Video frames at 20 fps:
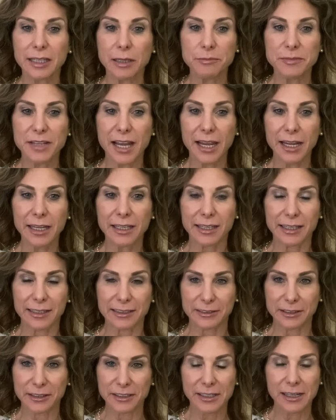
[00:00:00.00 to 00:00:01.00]
them
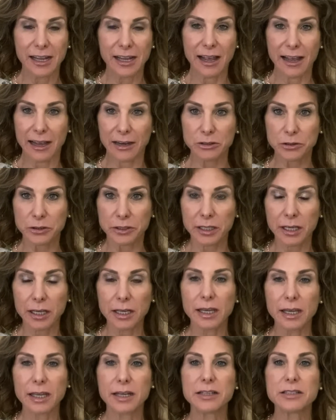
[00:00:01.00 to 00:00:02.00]
naked.
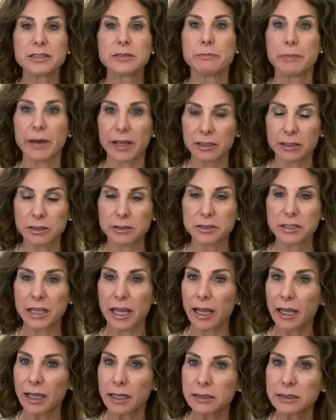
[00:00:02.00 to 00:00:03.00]
Actually, it is better to
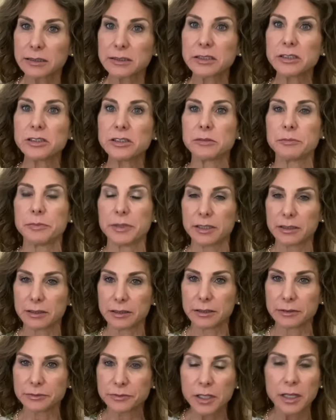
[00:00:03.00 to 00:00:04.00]
add a little bit
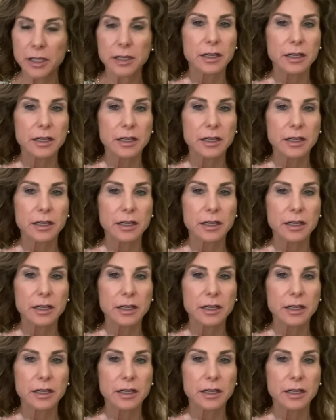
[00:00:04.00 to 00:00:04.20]
of,